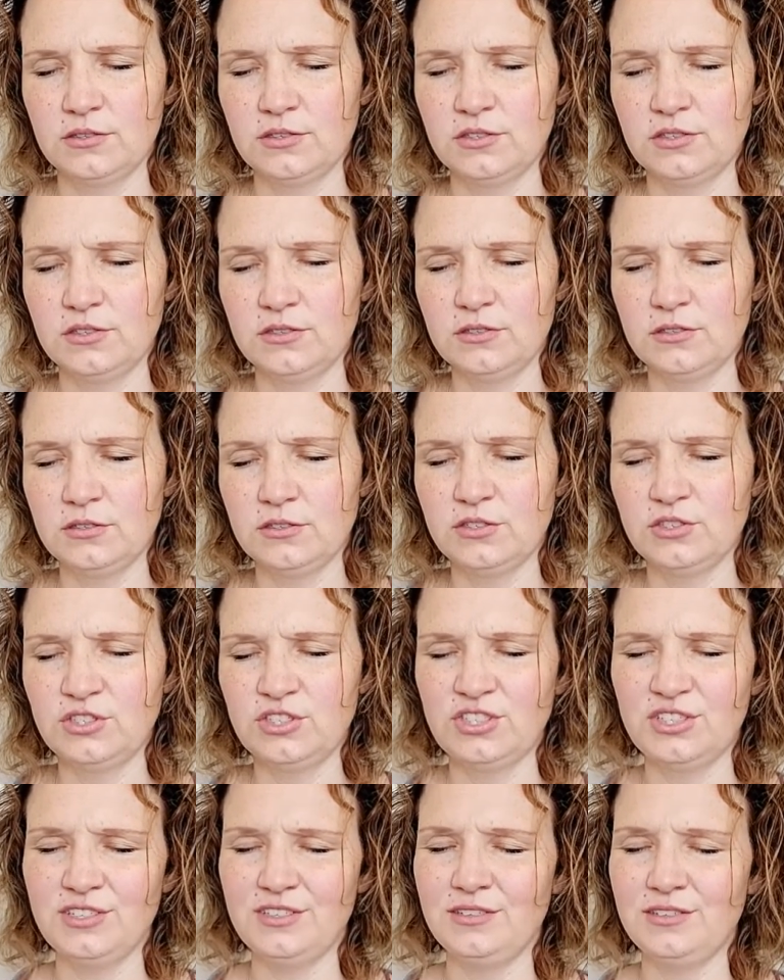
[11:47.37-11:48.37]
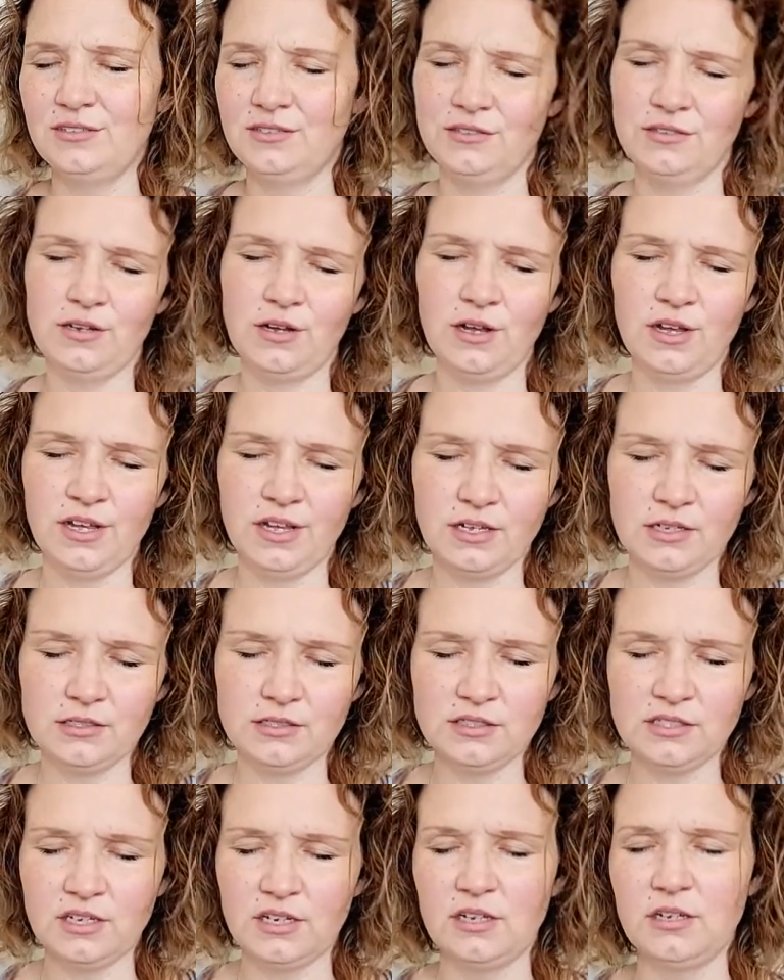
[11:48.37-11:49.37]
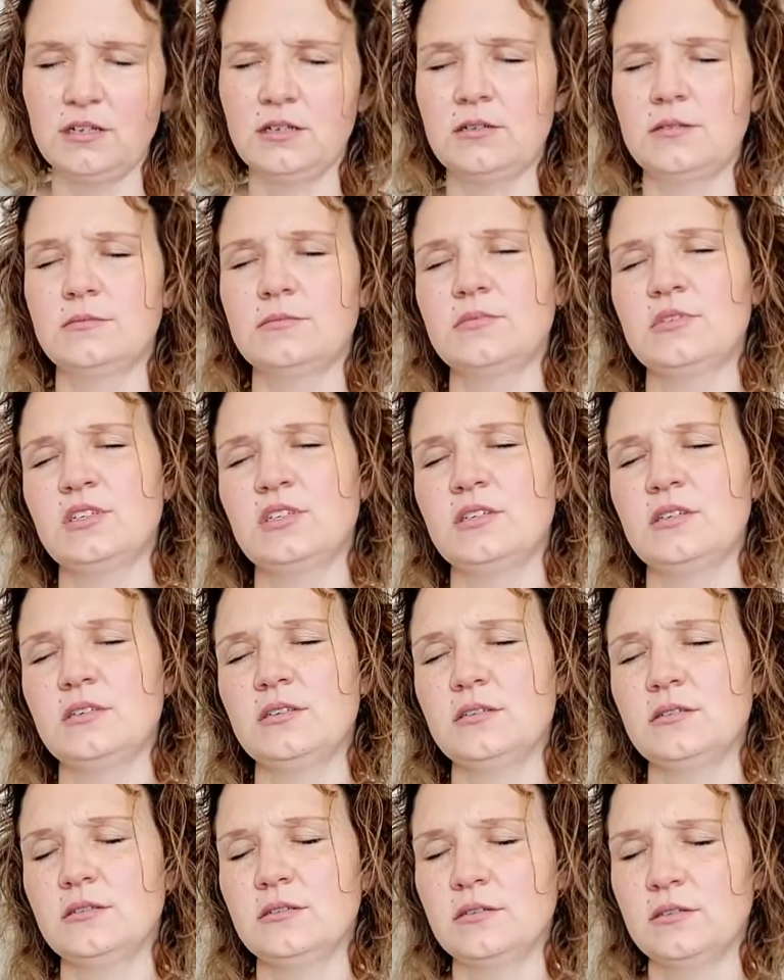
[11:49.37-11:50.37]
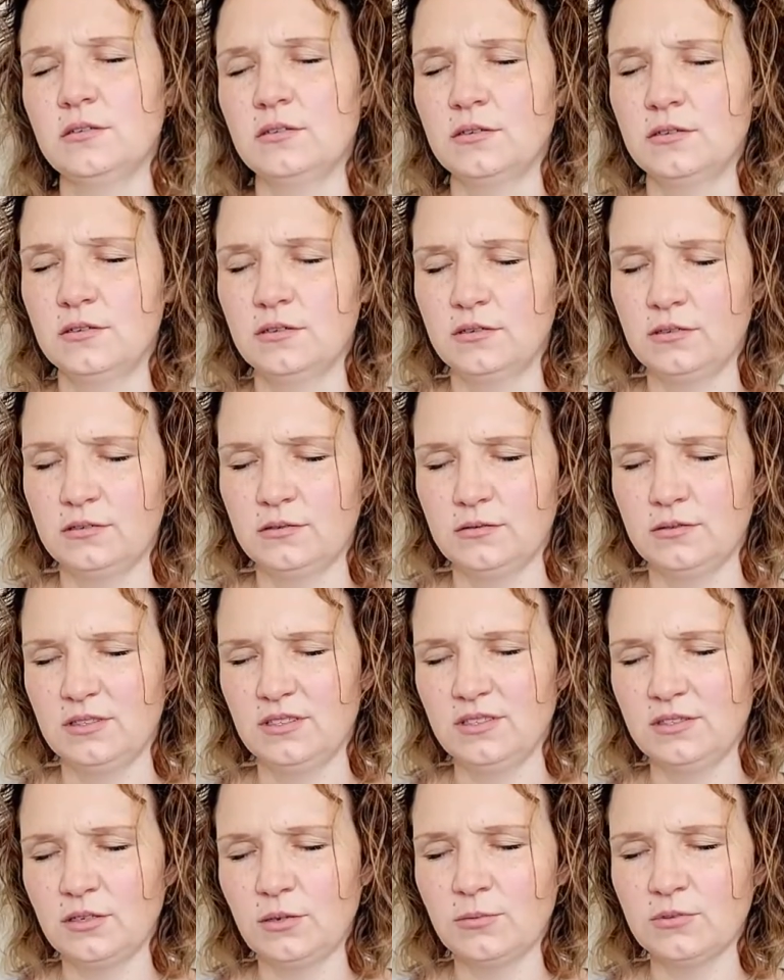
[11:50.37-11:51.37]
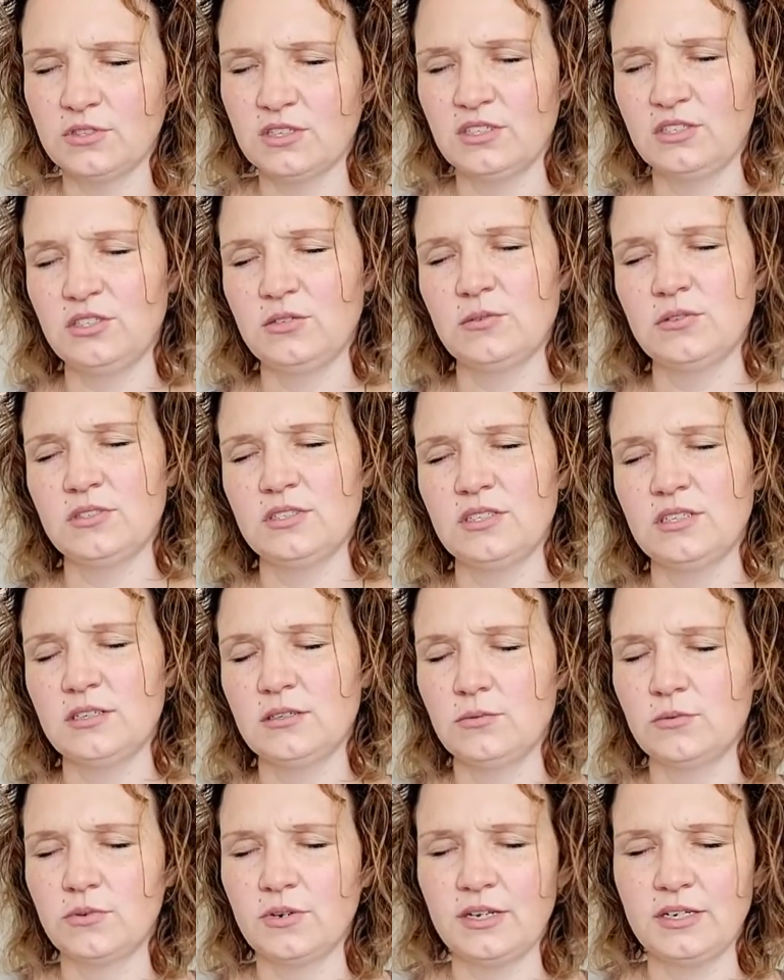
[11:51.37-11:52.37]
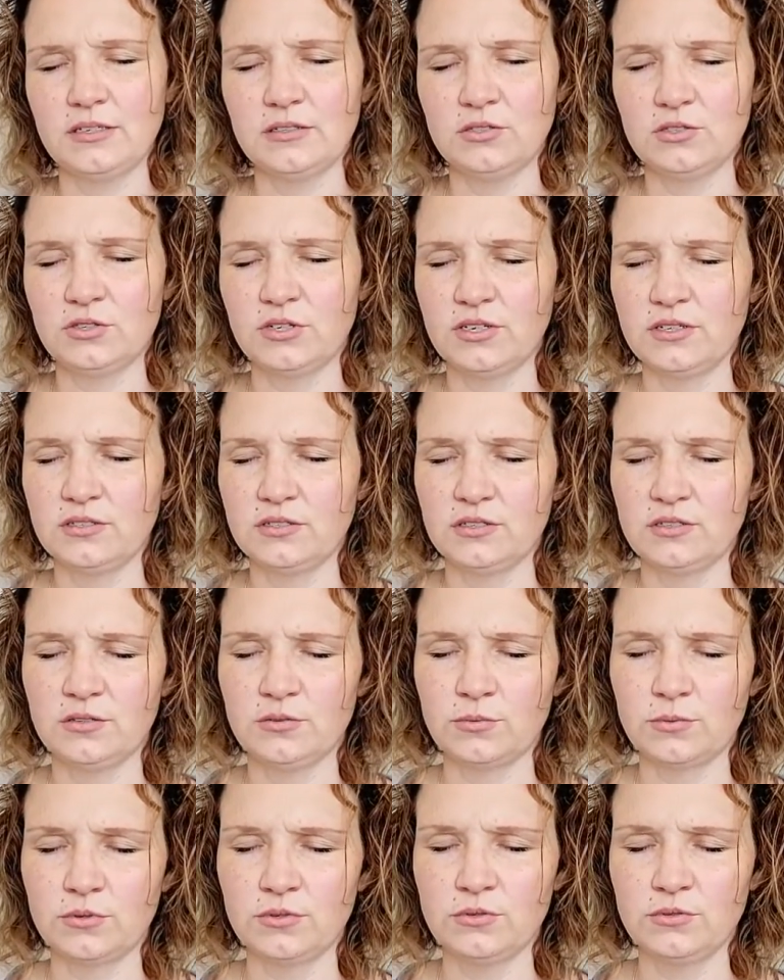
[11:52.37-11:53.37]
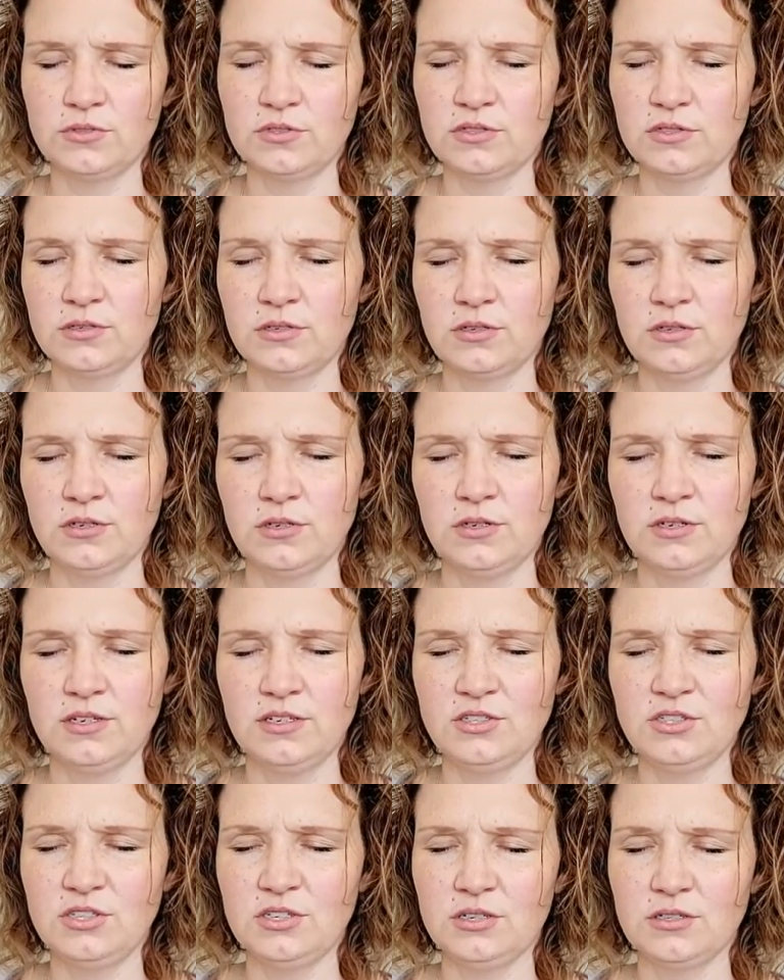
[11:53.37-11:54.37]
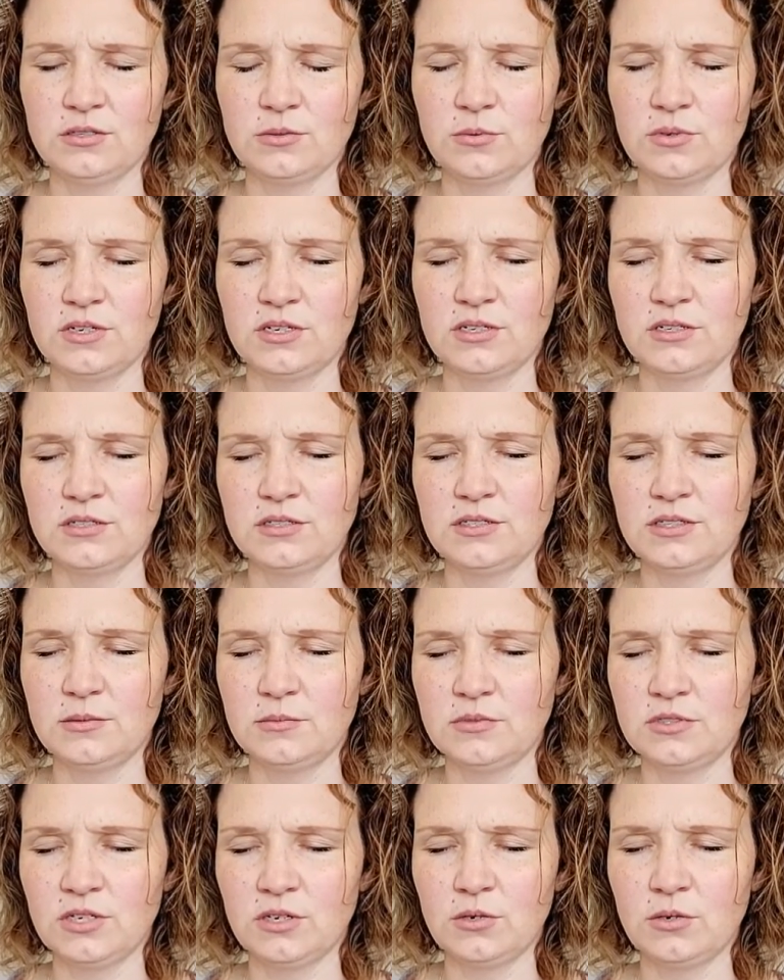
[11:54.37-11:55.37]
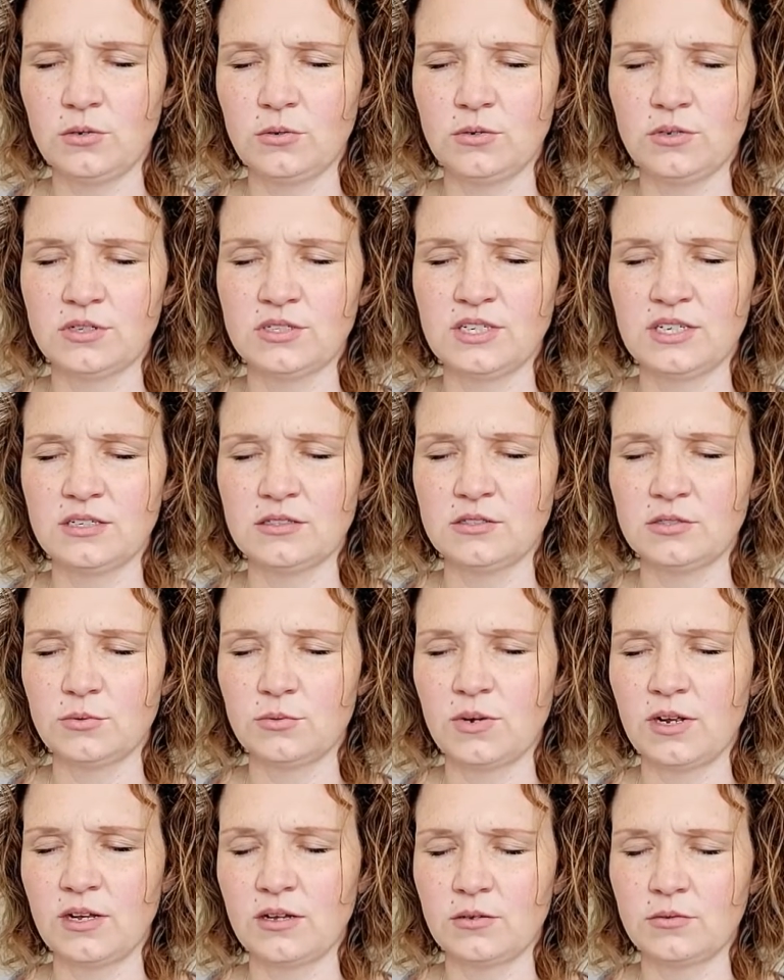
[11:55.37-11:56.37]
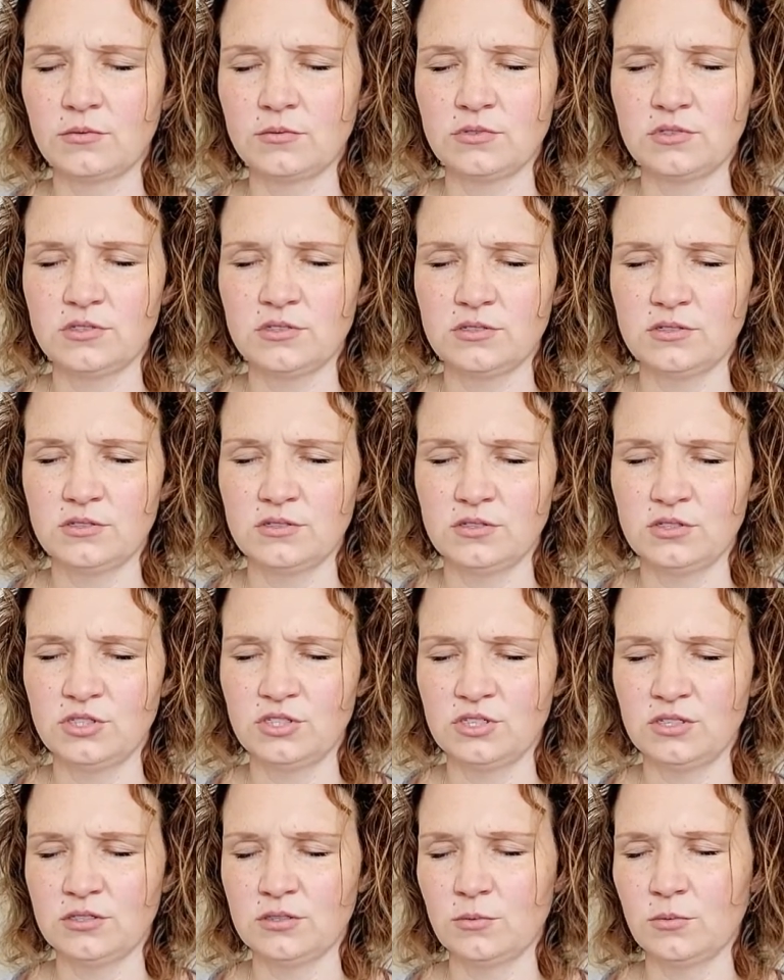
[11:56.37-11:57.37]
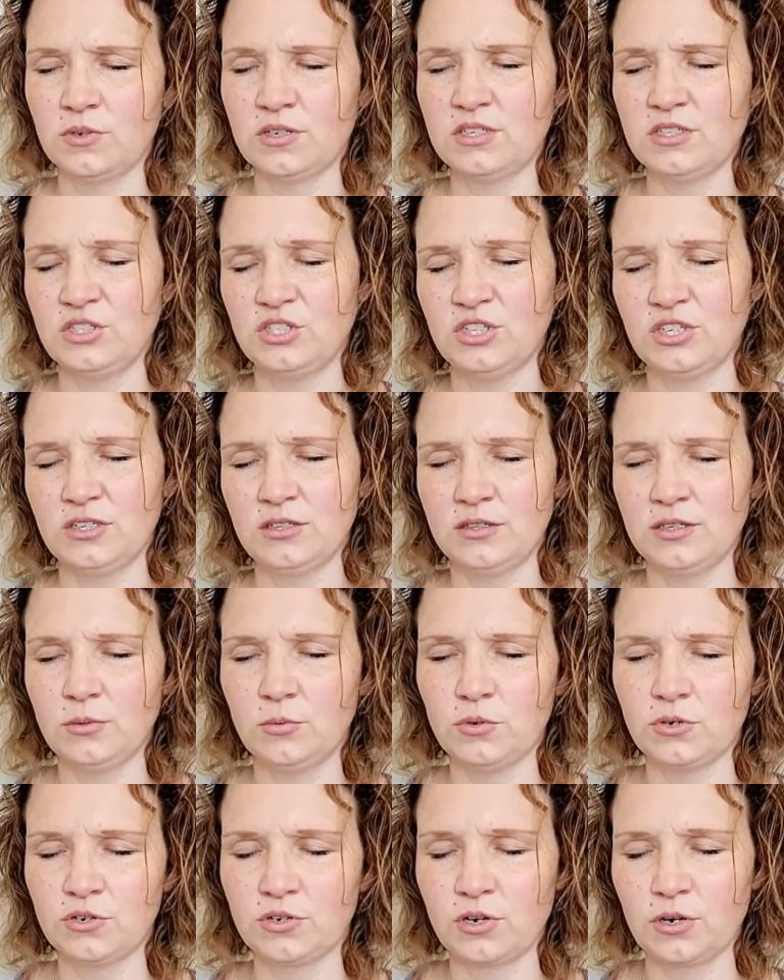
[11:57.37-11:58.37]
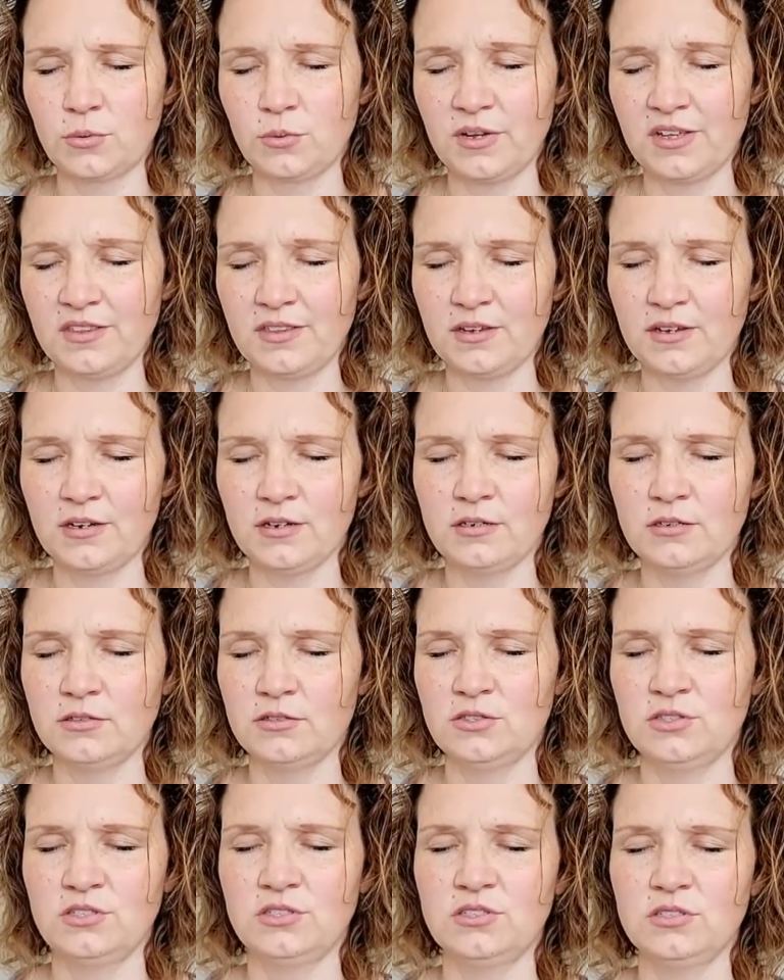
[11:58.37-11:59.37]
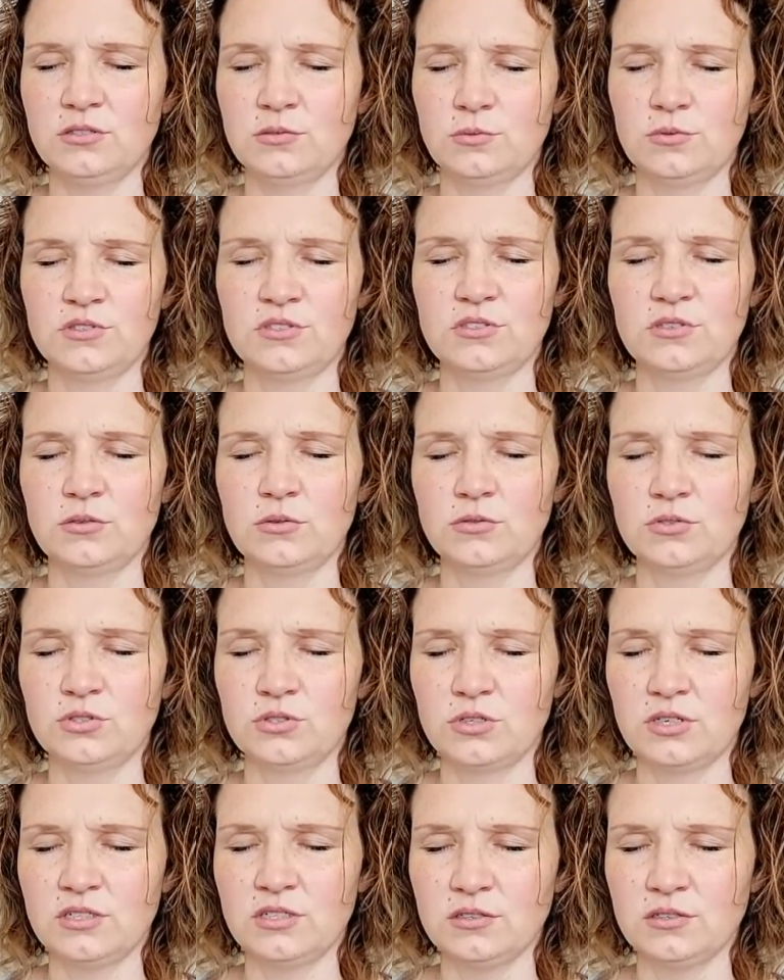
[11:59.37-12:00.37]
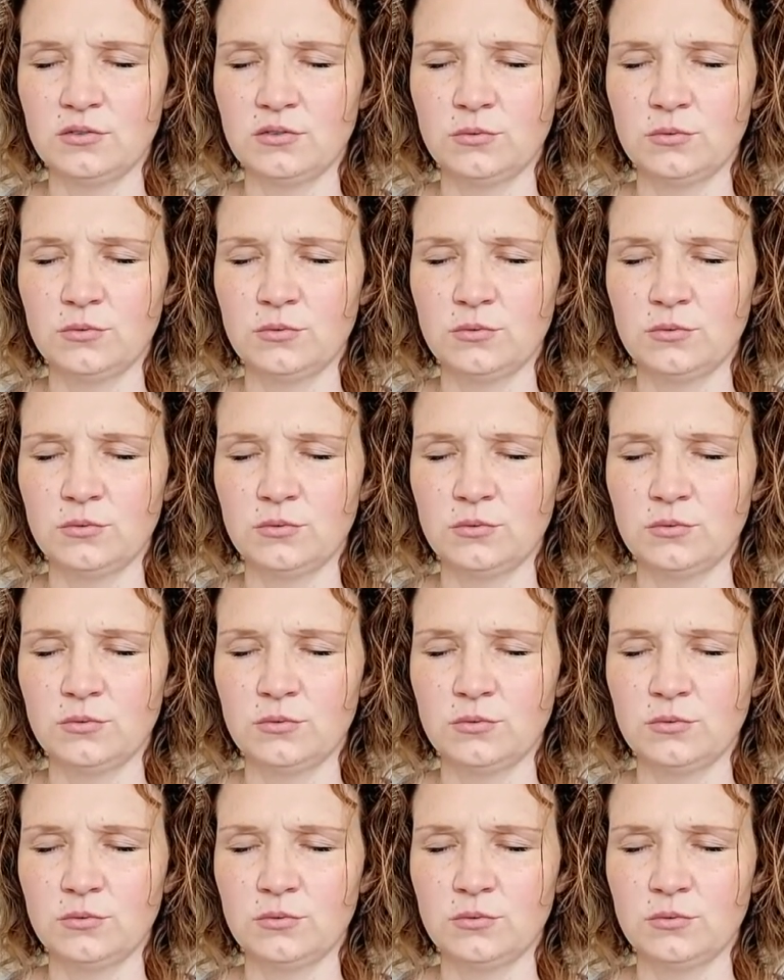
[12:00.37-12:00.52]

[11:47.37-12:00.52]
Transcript: And she's not um, gonna, it's almost like she wants to get right straight to the root. And she doesn't want to tiptoe or dance around. She doesn't want to gently work our way there. She just wants to go straight to the